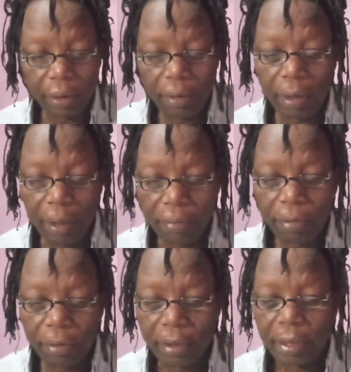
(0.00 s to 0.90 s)
nuclear
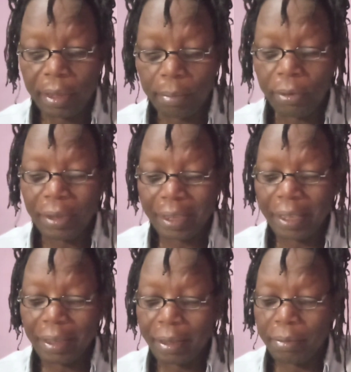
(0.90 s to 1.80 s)
force is about 10